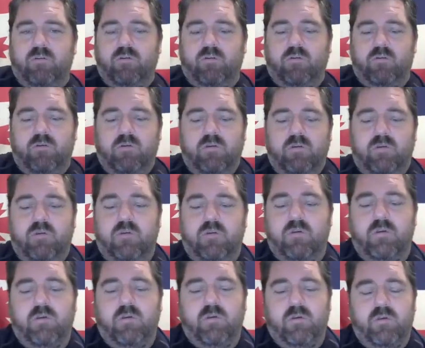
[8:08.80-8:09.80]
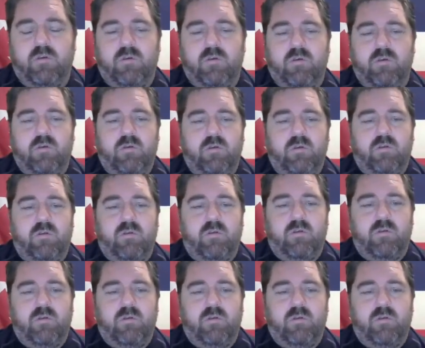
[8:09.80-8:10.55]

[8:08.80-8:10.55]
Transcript: No one is speaking in this clip.